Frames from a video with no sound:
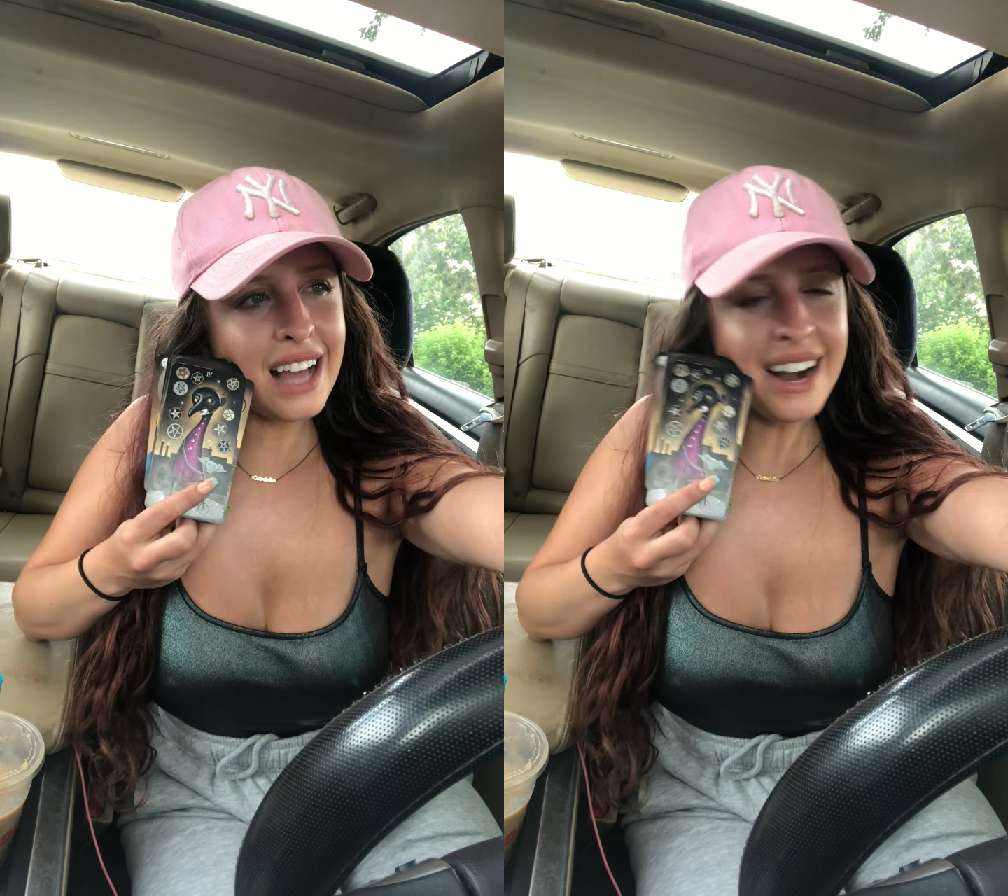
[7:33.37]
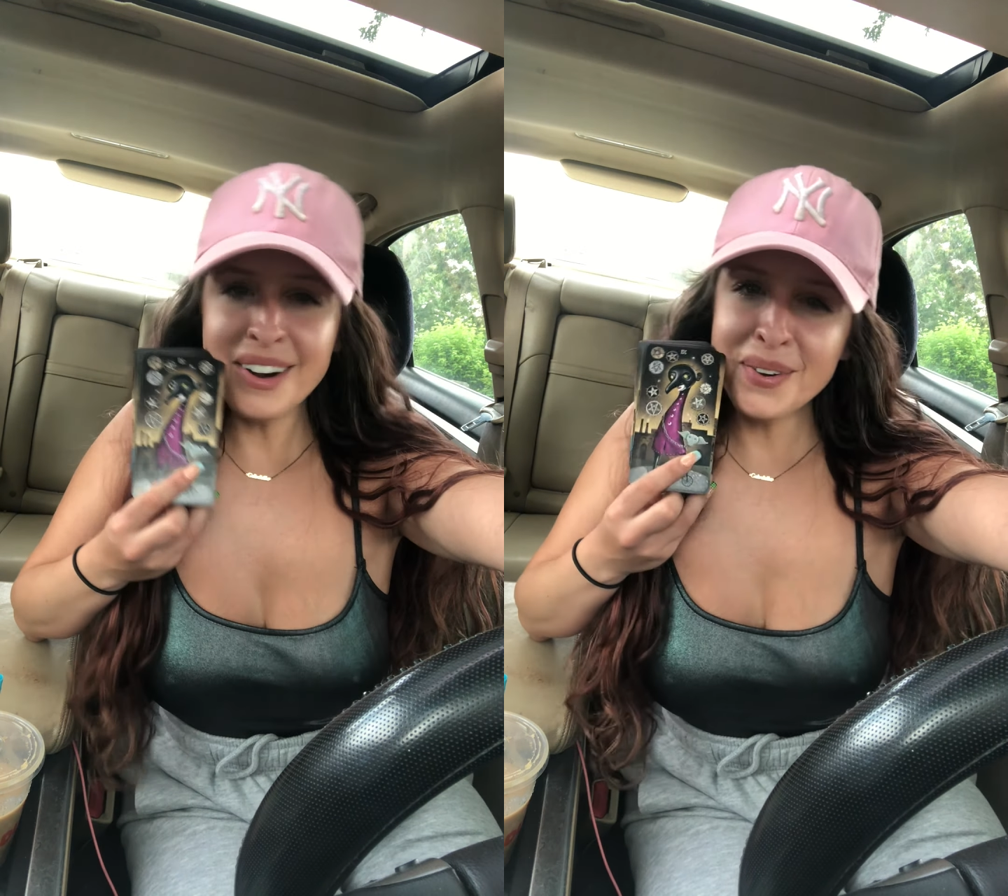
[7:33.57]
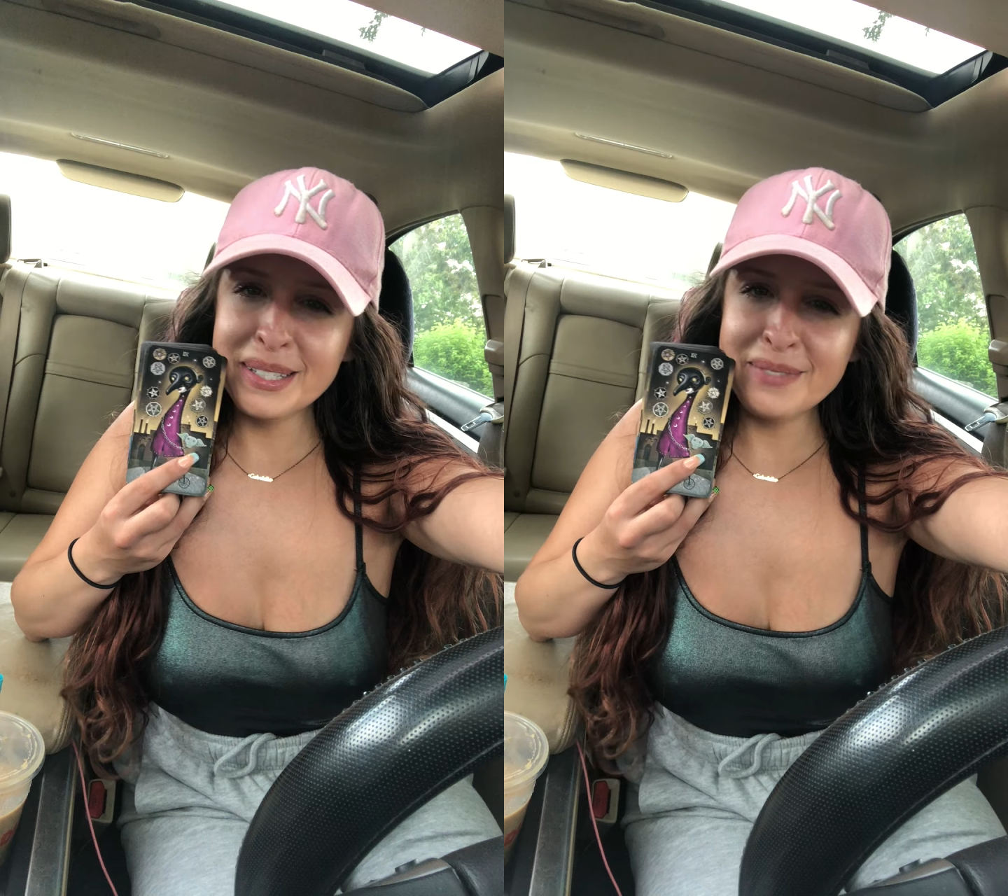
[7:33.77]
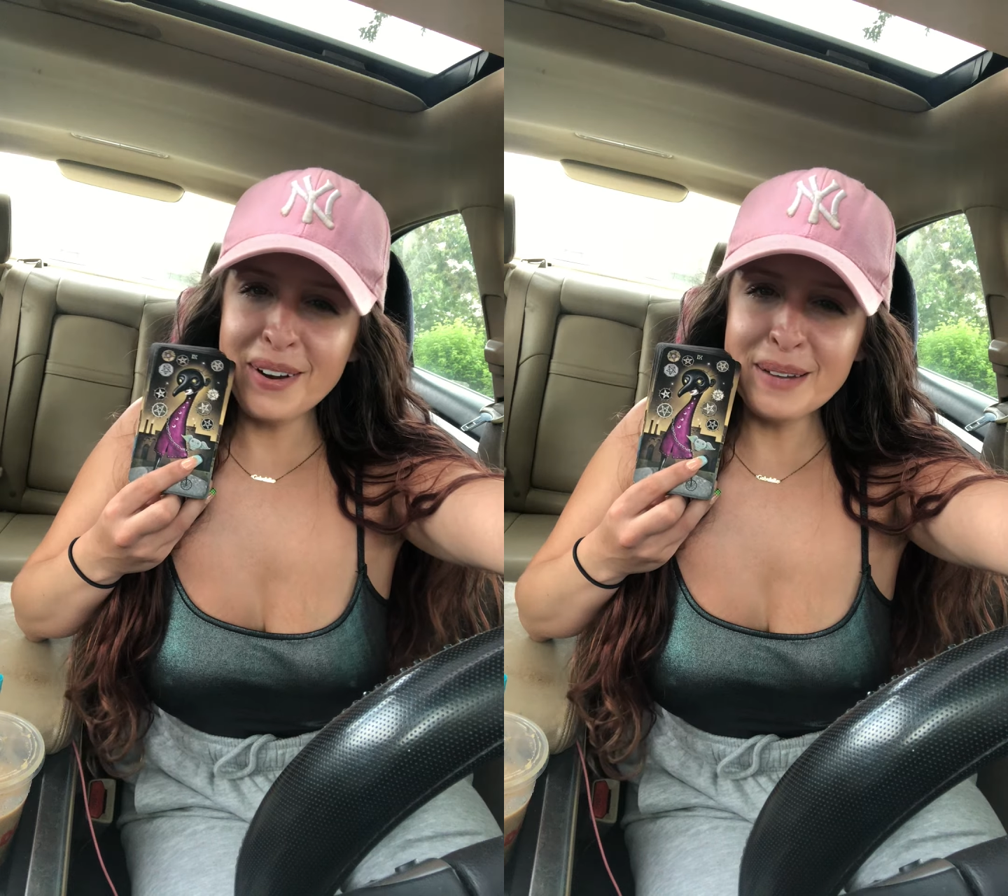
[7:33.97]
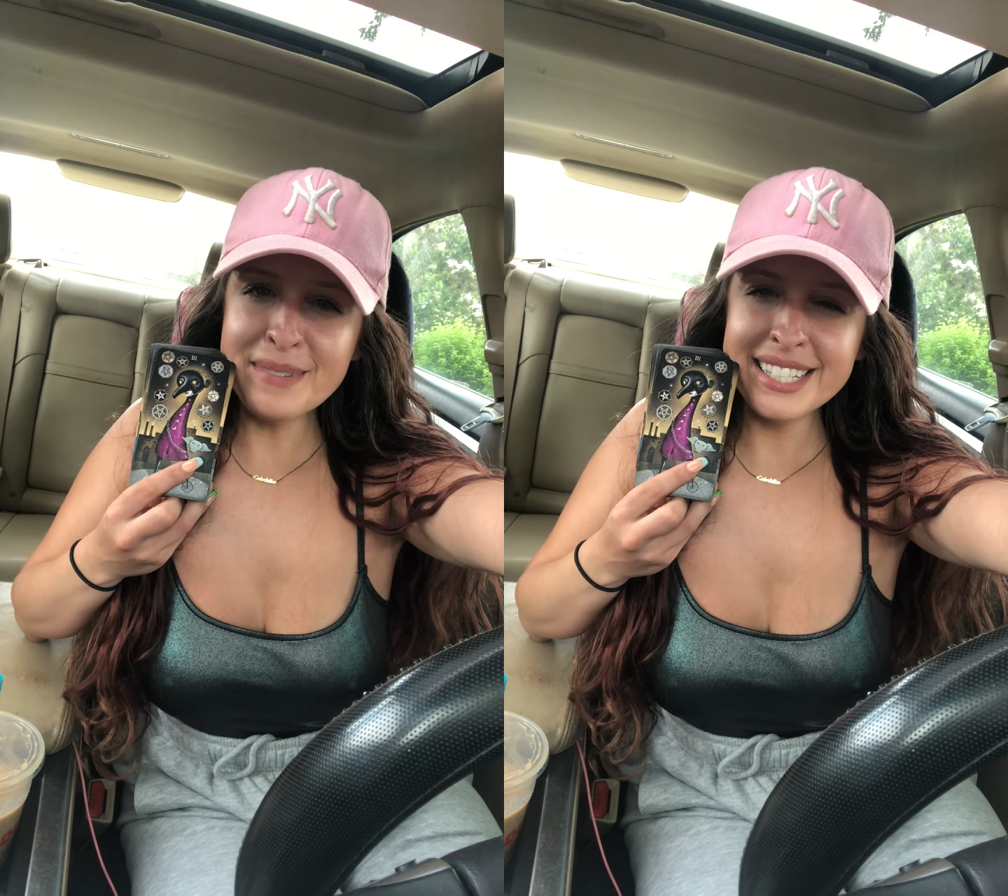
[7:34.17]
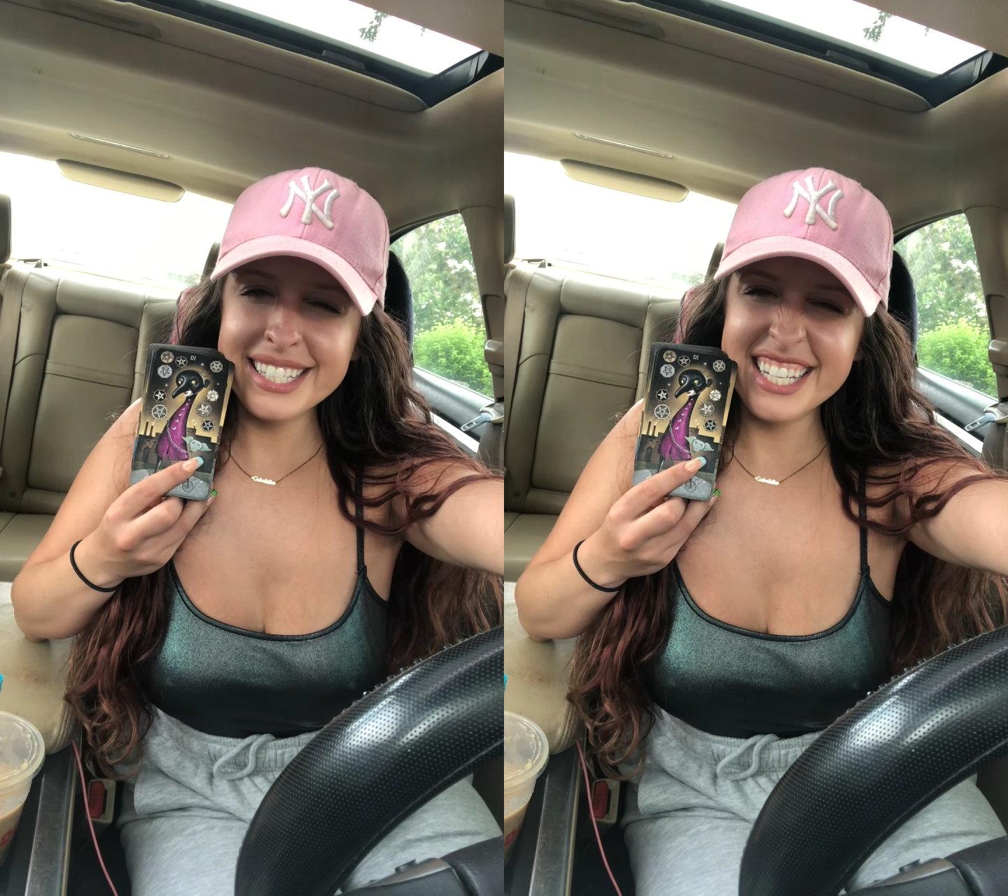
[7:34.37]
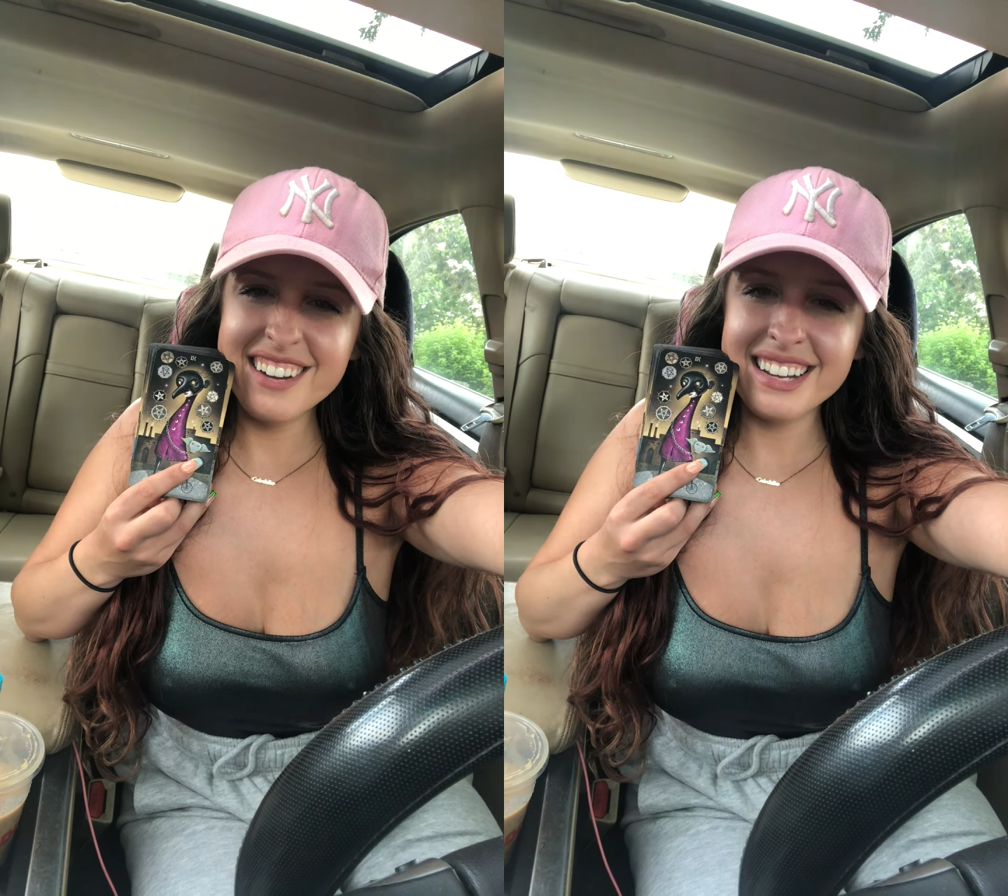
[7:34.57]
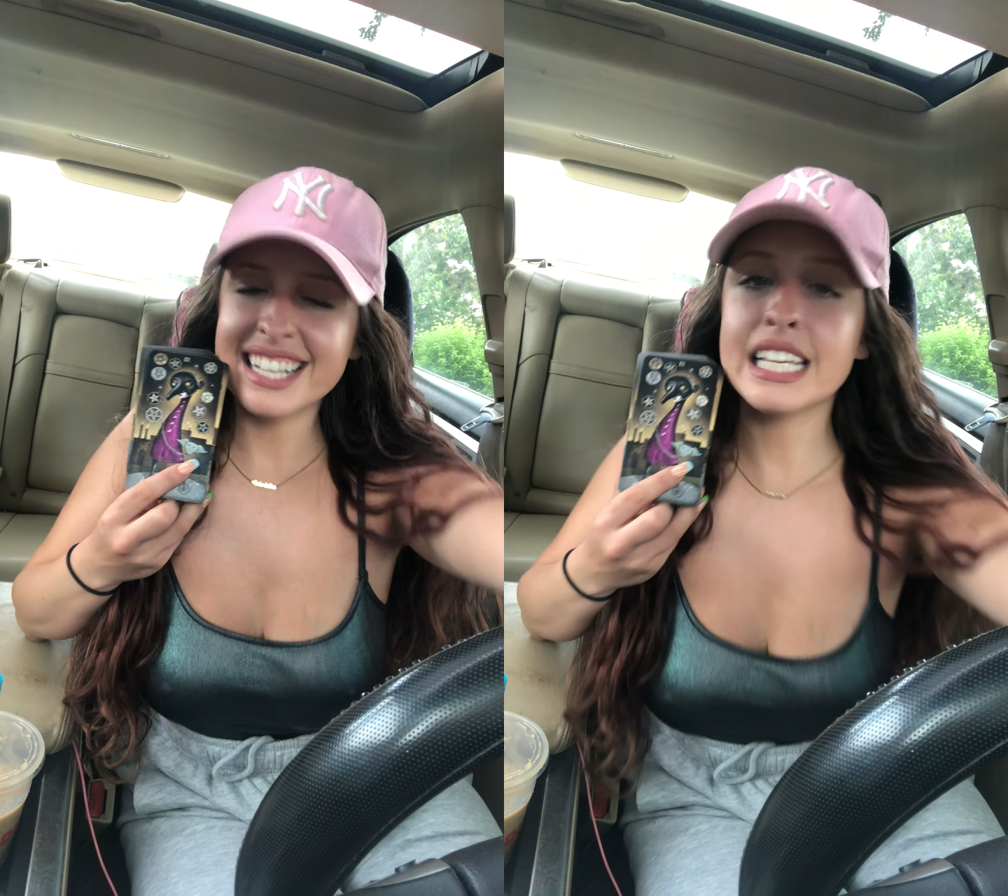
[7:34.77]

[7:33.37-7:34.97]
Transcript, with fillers: don't know it's very mysterious